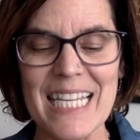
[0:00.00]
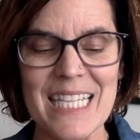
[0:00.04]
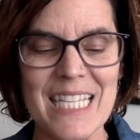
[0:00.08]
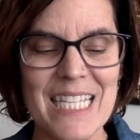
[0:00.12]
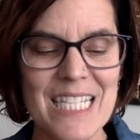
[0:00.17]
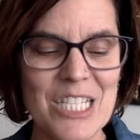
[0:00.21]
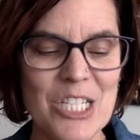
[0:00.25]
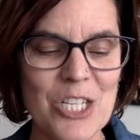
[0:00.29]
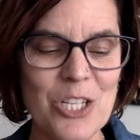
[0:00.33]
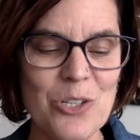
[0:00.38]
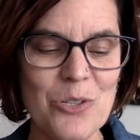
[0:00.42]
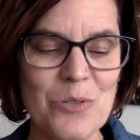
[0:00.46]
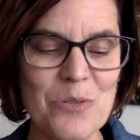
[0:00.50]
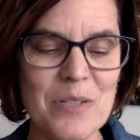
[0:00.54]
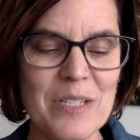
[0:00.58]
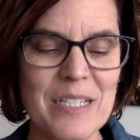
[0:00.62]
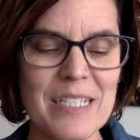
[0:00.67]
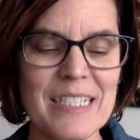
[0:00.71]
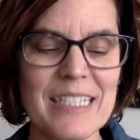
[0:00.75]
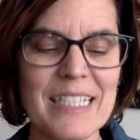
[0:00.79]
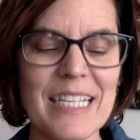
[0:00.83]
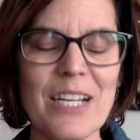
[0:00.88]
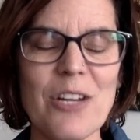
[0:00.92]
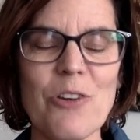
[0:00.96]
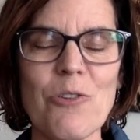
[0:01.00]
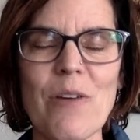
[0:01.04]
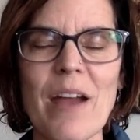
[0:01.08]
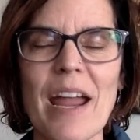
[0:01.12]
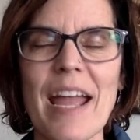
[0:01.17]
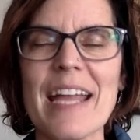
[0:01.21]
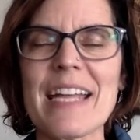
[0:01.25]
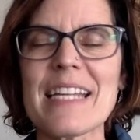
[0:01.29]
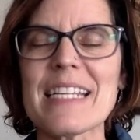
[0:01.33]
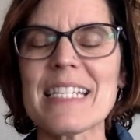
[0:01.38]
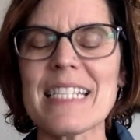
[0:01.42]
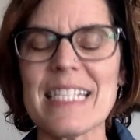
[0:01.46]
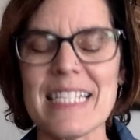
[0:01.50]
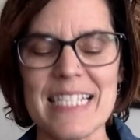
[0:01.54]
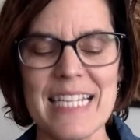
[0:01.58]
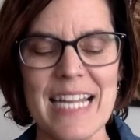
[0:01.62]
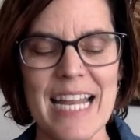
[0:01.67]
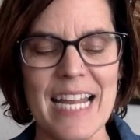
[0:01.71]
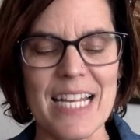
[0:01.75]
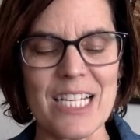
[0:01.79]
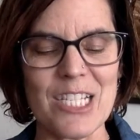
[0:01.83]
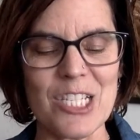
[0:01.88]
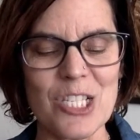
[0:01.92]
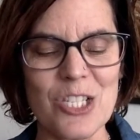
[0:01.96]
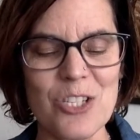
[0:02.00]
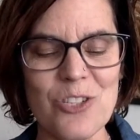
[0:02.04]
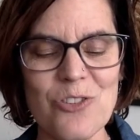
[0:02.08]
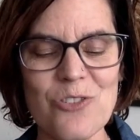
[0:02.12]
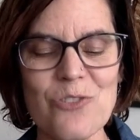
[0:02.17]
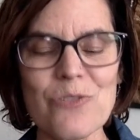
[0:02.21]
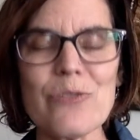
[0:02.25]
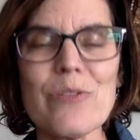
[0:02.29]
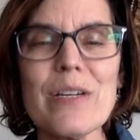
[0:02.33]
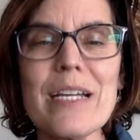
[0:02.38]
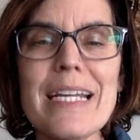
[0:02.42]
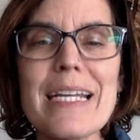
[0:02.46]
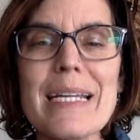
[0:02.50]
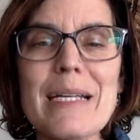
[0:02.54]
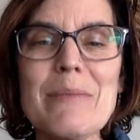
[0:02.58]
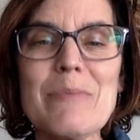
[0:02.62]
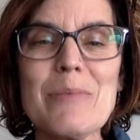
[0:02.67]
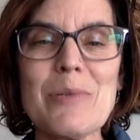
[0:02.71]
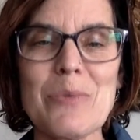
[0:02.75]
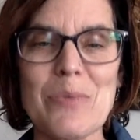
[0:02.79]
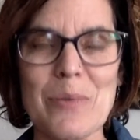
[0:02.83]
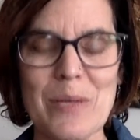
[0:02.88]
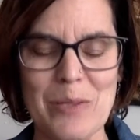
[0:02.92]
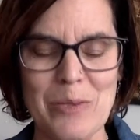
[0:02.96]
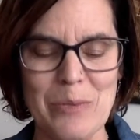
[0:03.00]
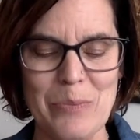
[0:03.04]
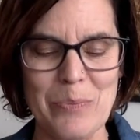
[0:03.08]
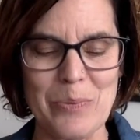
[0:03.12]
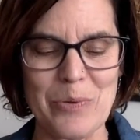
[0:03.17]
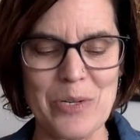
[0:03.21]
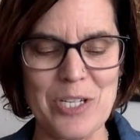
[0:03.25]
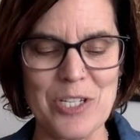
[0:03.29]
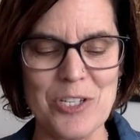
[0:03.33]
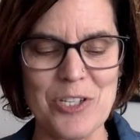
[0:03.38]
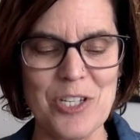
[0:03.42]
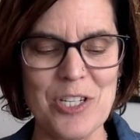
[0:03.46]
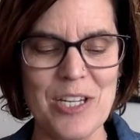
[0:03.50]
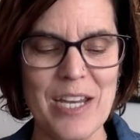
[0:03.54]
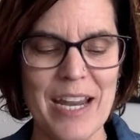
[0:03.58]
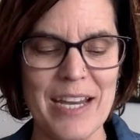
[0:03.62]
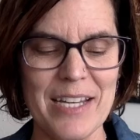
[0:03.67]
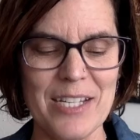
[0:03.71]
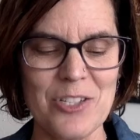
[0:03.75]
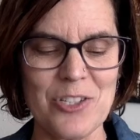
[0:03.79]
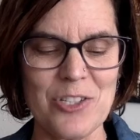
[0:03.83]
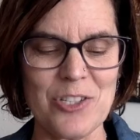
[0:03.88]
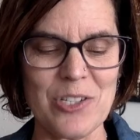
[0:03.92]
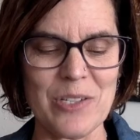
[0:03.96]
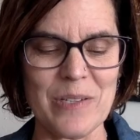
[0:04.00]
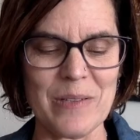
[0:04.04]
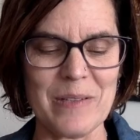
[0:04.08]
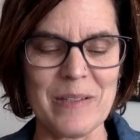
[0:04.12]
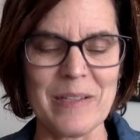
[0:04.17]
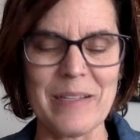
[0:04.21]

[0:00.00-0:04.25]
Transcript: The children in the grandstand screamed with appreciation.